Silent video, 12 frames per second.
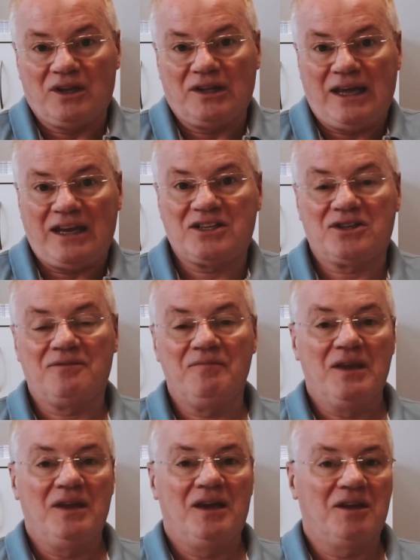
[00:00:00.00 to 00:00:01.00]
a letter
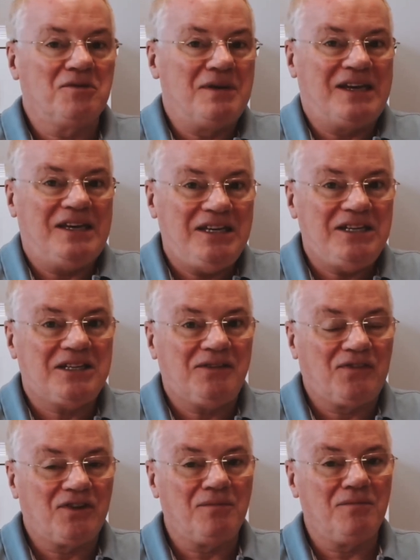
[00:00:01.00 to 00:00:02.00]
to make it easy
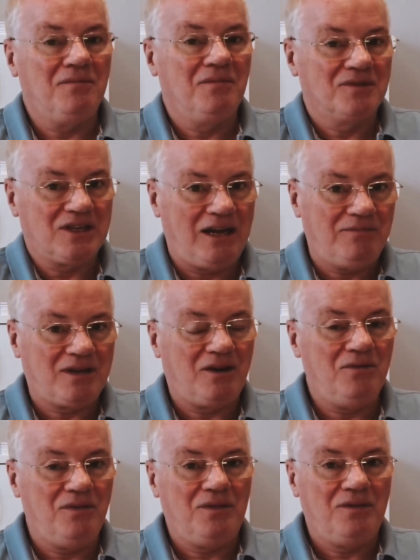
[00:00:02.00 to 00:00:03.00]
for them, typed
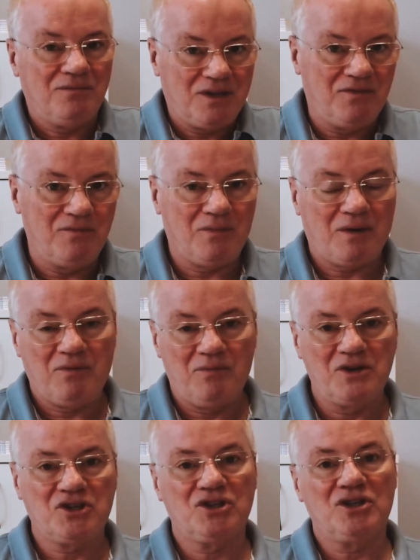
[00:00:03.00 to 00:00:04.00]
out, giving my
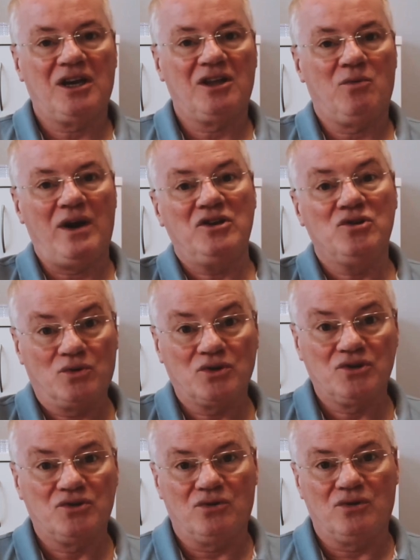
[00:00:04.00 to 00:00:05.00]
permission, and I went door
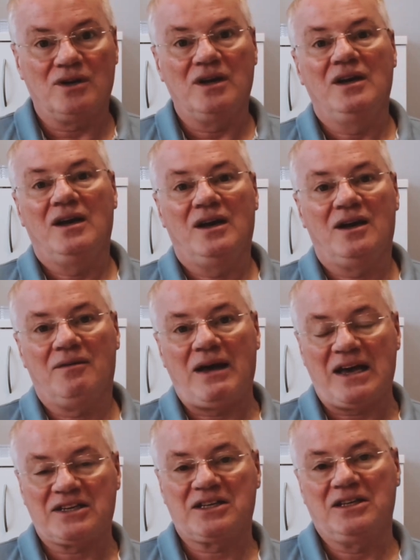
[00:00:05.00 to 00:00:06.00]
to door
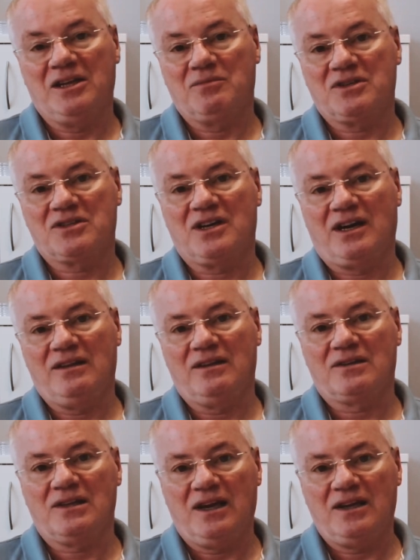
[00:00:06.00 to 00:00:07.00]
asking them to sign
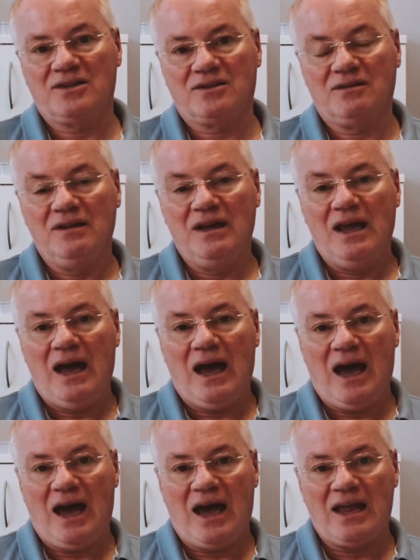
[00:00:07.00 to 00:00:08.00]
this letter.
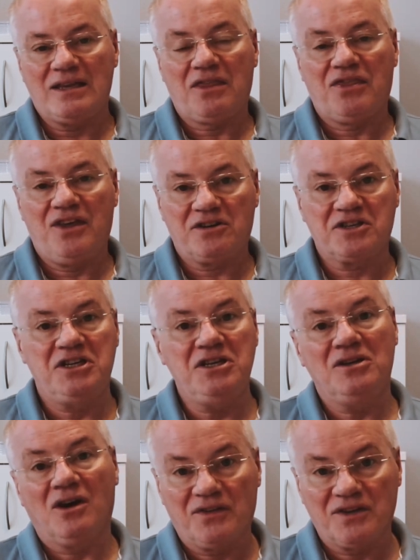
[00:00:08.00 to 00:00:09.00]
And
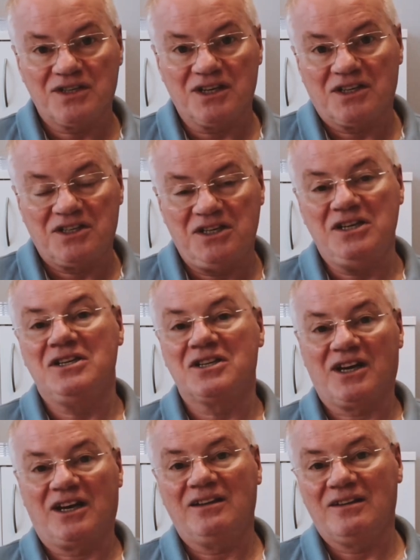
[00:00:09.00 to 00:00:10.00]
13 of the 16
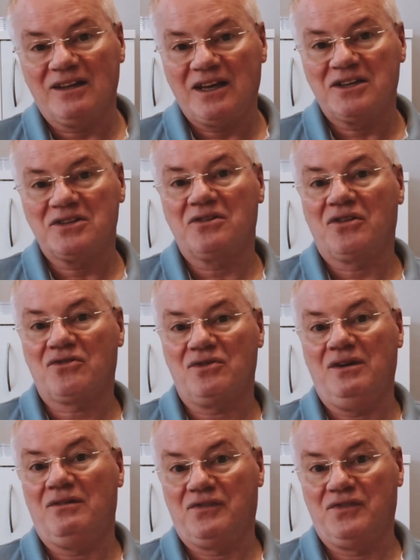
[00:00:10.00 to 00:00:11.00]
signed the letter,
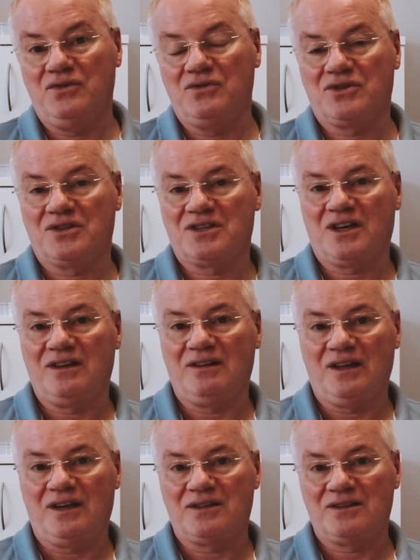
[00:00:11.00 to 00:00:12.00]
3 refused to sign the
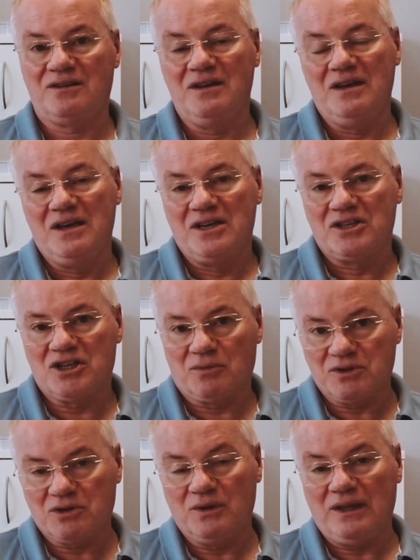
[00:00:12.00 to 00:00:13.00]
letter.
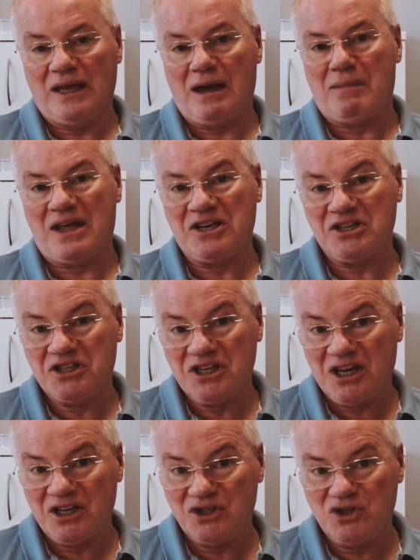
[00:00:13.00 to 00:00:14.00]
Subsequently, I managed to
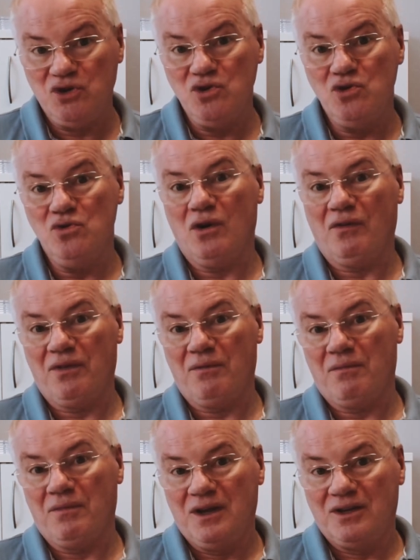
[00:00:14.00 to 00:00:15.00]
get 2 of
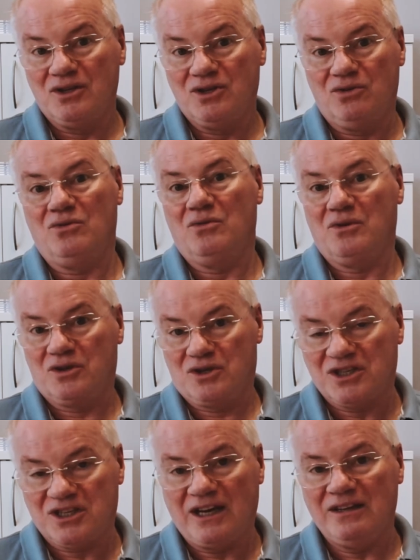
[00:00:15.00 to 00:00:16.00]
them to
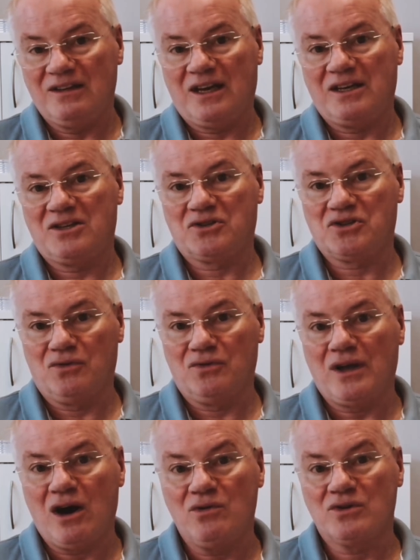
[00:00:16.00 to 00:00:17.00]
sign the letter, so
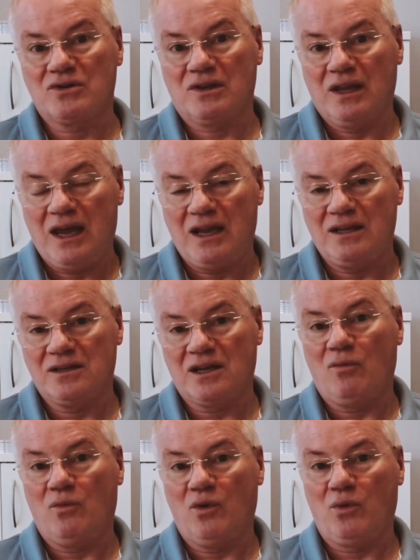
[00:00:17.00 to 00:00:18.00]
now I ended
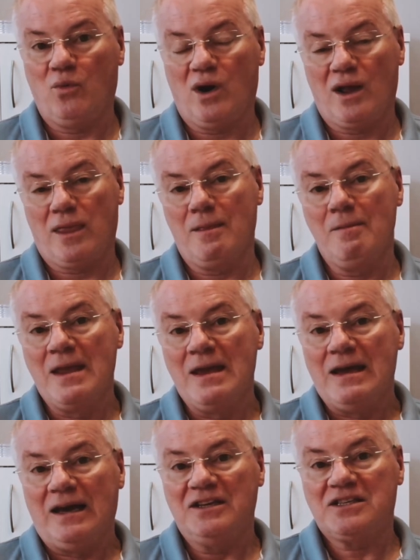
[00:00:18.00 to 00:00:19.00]
up with 1.
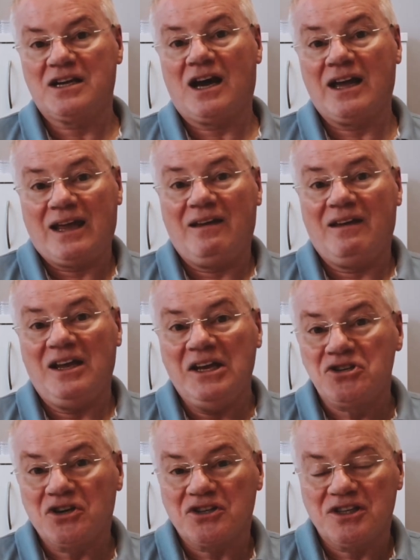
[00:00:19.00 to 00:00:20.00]
And this guy,
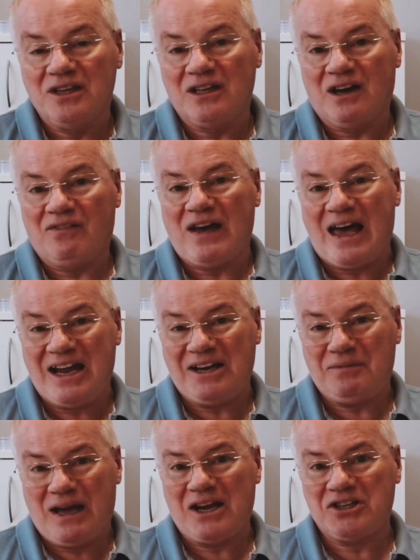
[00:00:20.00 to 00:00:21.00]
interestingly enough,
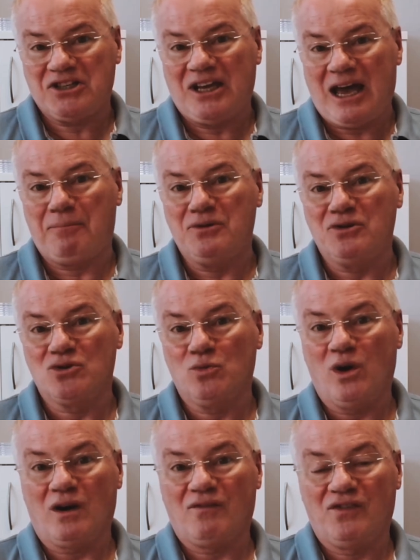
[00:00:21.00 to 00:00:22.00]
actually happened to
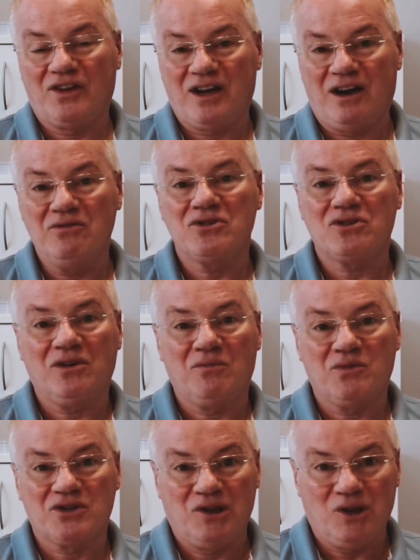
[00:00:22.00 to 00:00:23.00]
work for the council and
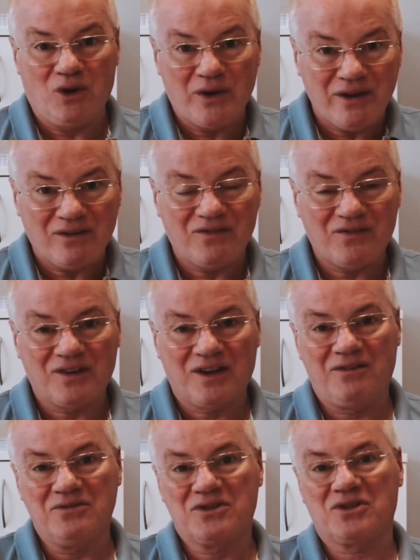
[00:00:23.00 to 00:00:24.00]
was a lawyer for the
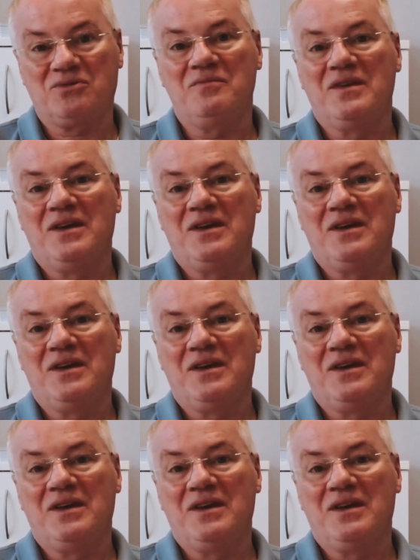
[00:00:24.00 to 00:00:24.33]
council,